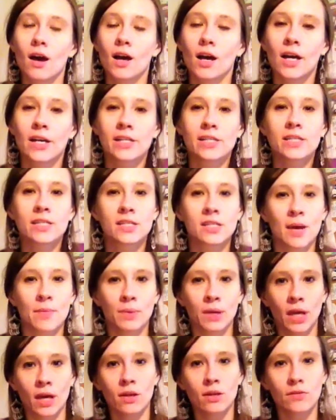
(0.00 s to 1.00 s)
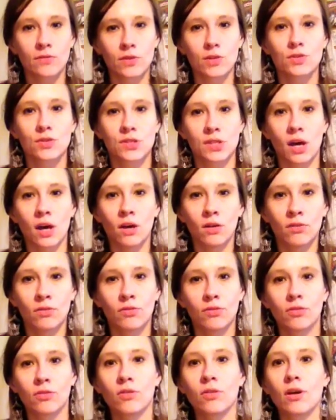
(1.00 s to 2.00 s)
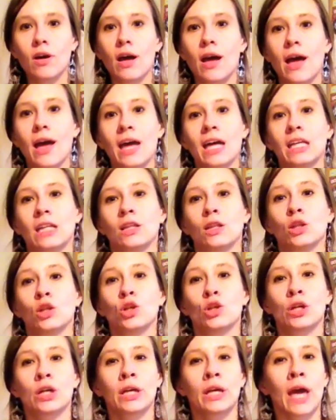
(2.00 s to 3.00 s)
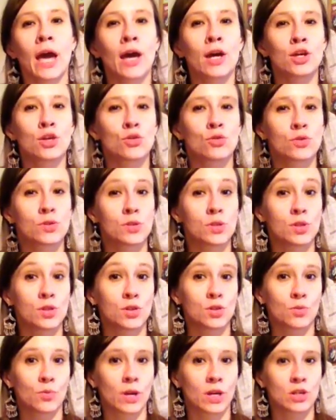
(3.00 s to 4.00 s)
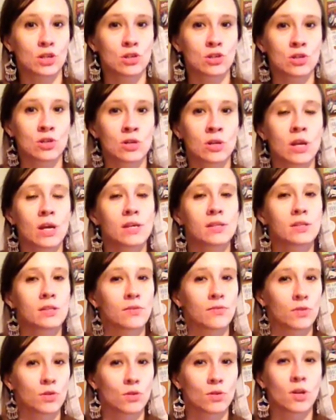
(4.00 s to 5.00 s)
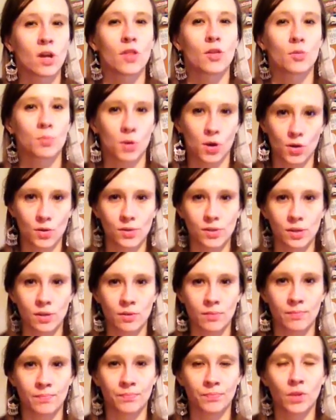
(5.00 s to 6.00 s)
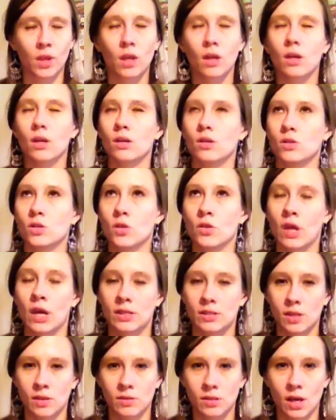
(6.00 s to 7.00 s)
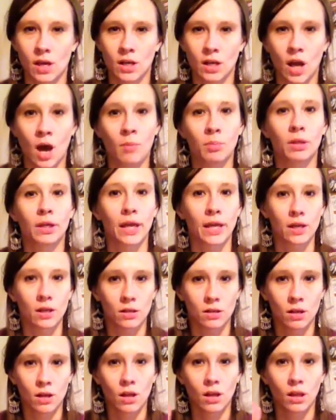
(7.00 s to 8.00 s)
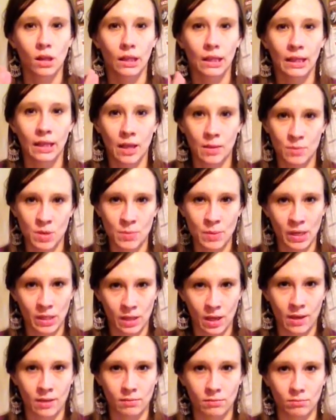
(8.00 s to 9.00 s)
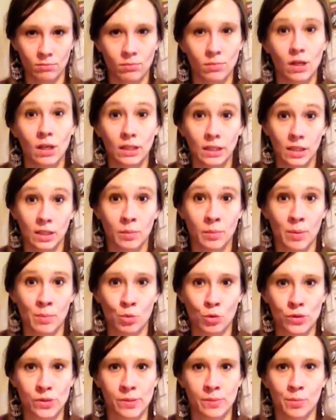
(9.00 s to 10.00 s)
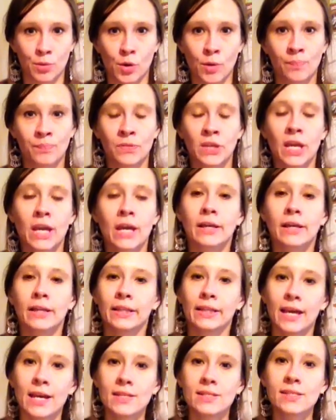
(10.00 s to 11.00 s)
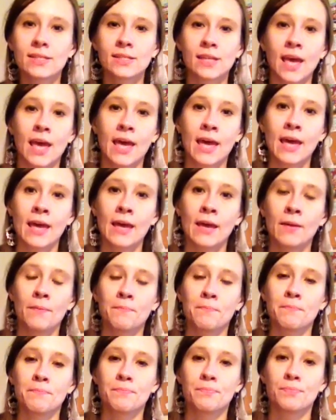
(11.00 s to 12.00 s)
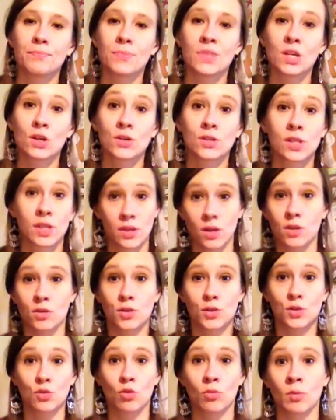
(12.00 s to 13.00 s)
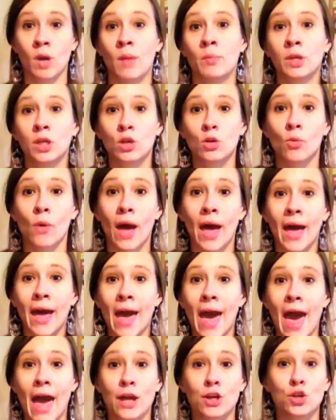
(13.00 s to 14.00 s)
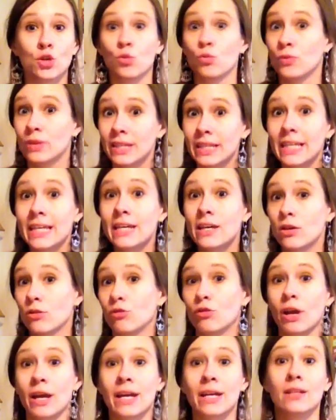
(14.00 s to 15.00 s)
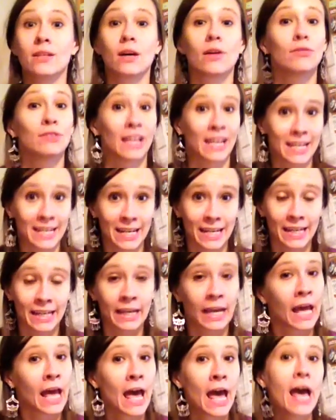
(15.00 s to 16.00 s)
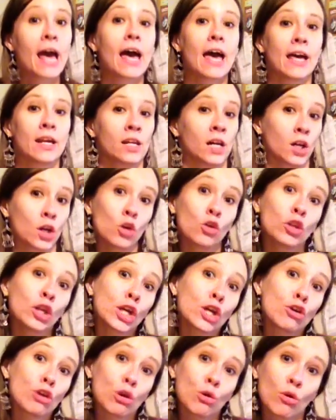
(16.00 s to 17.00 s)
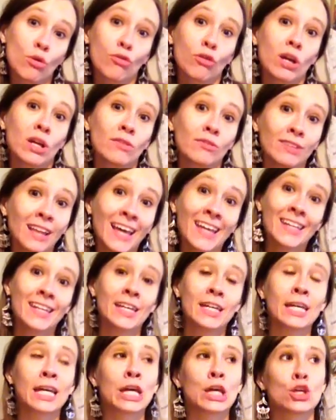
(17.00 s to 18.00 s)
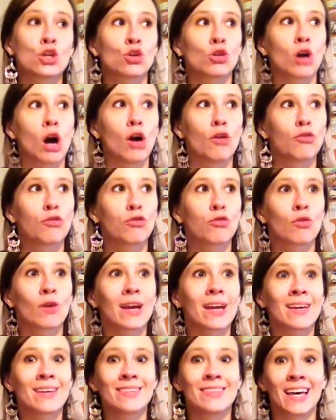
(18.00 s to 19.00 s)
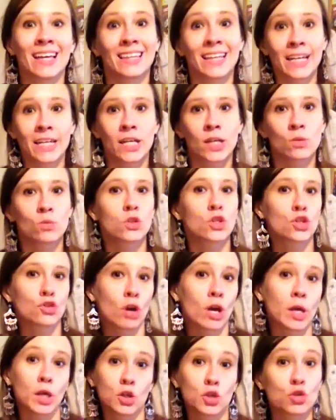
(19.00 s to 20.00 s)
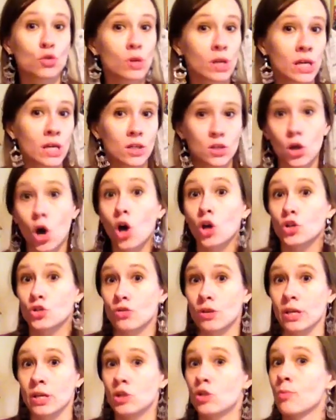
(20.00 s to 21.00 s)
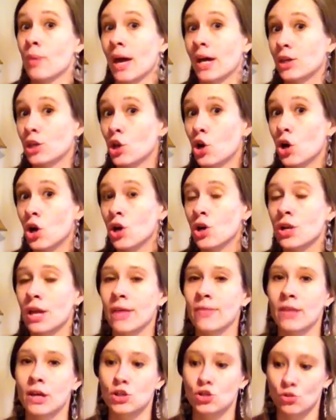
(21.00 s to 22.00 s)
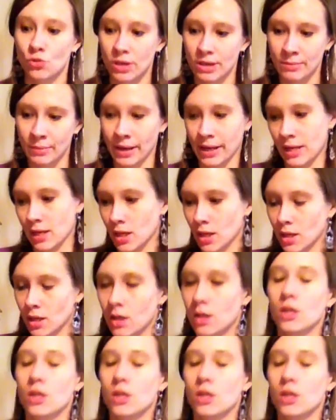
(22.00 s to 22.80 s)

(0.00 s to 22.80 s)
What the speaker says: kind of stepping out of yourself and looking at your situation as if you're another person. So that sounds kind of complicated. Let me make that a little bit more simple. Let's say there's a thunderstorm coming your way and you're really afraid of lightning. And not only are you afraid of lightning, you're afraid that lightning will strike a tree, a tall tree in your backyard, and that tree might,